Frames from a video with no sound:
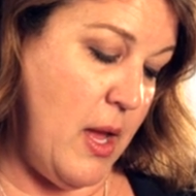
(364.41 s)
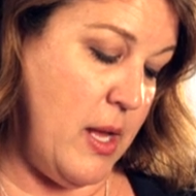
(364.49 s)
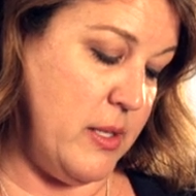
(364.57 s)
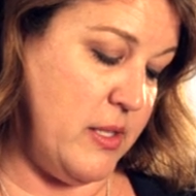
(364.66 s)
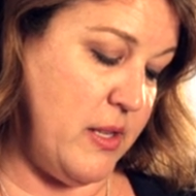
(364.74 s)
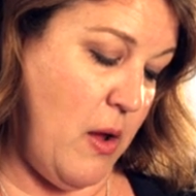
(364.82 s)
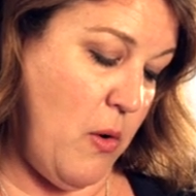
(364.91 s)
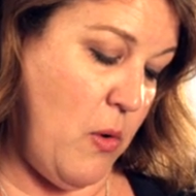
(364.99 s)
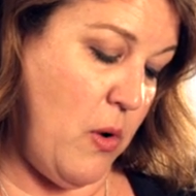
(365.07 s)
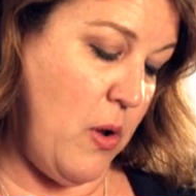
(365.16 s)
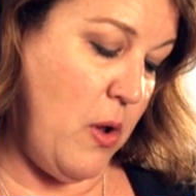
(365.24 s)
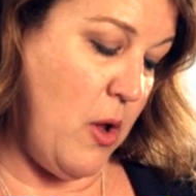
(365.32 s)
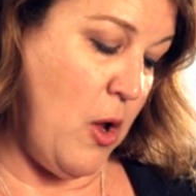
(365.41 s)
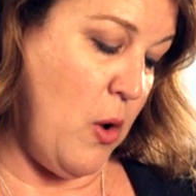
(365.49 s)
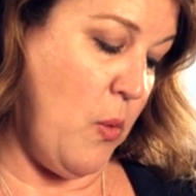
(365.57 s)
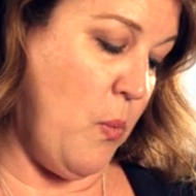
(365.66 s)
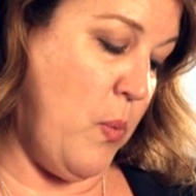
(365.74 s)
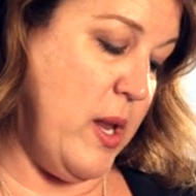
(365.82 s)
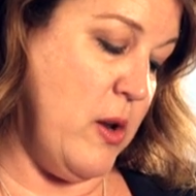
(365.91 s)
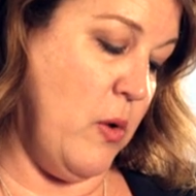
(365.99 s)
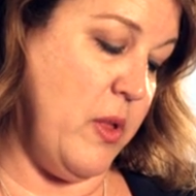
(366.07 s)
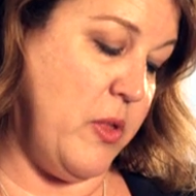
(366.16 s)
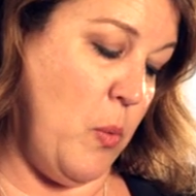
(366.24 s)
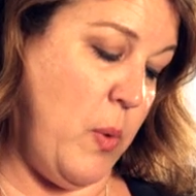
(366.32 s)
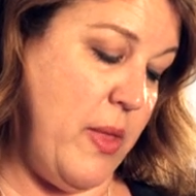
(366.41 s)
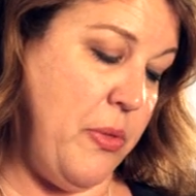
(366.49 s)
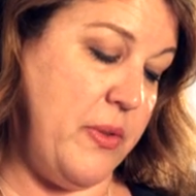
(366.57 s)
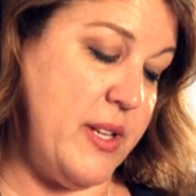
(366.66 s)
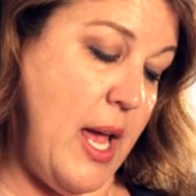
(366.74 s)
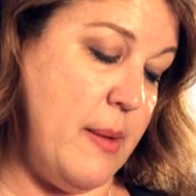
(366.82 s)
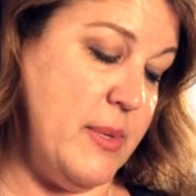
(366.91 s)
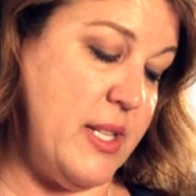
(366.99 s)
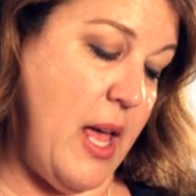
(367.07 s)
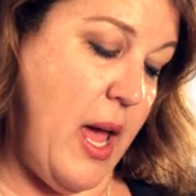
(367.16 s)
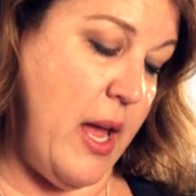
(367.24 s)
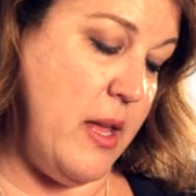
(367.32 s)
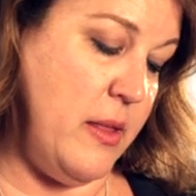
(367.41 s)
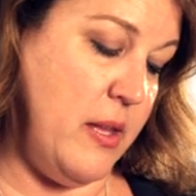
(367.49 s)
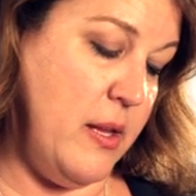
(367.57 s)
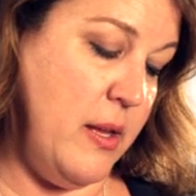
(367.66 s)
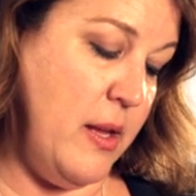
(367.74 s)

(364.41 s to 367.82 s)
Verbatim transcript: and so. We know that the width times the height